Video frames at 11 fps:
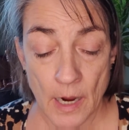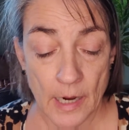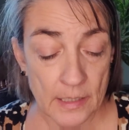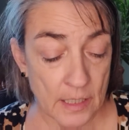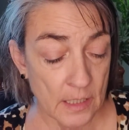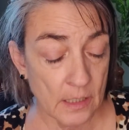
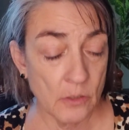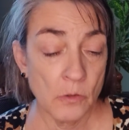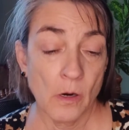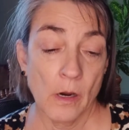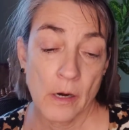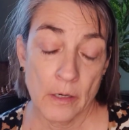I think
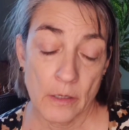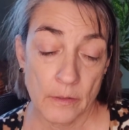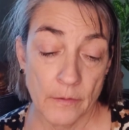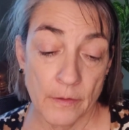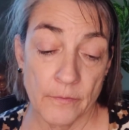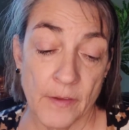you
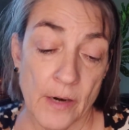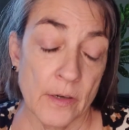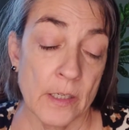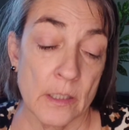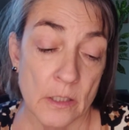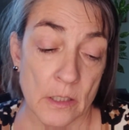are
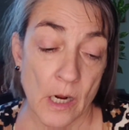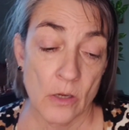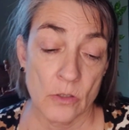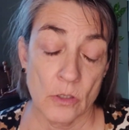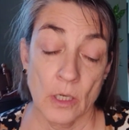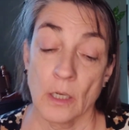very
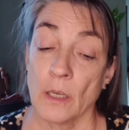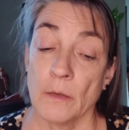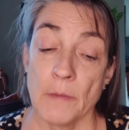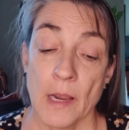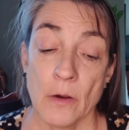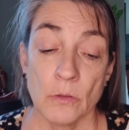nostalgic
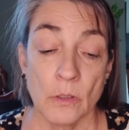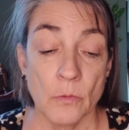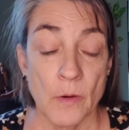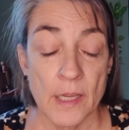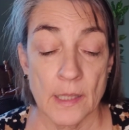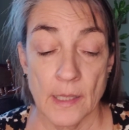about the
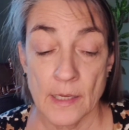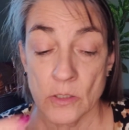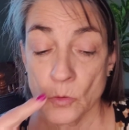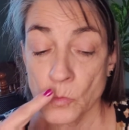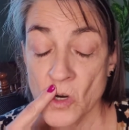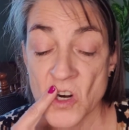way
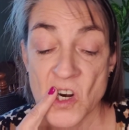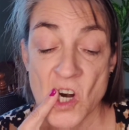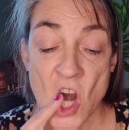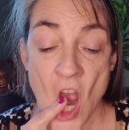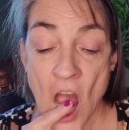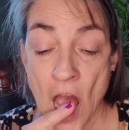things
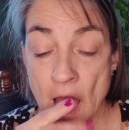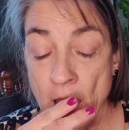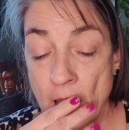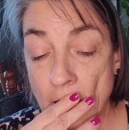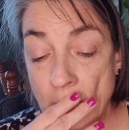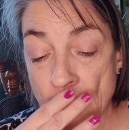were
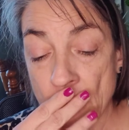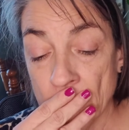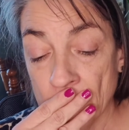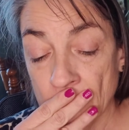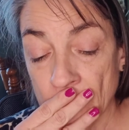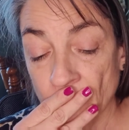
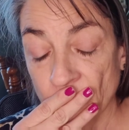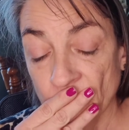and